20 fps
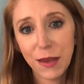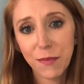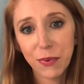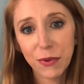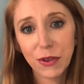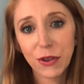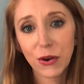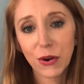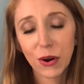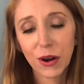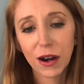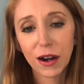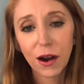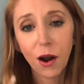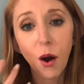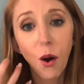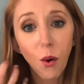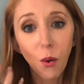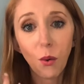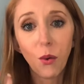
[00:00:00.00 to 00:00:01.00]
your
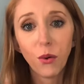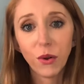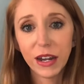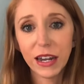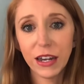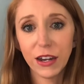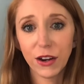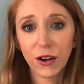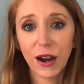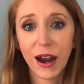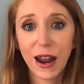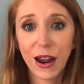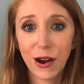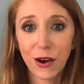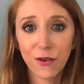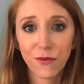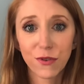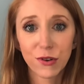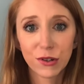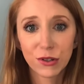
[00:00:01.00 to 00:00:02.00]
hold in your hair
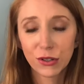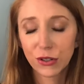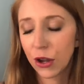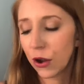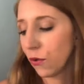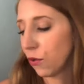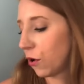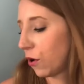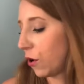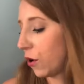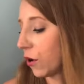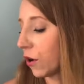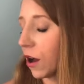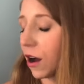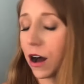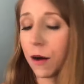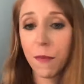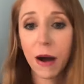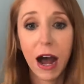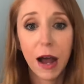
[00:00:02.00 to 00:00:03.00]
for so long.
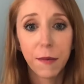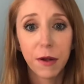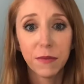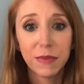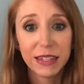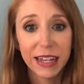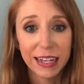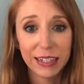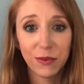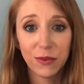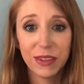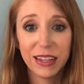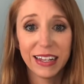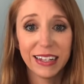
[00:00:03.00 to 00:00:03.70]
I'm obsessed with this.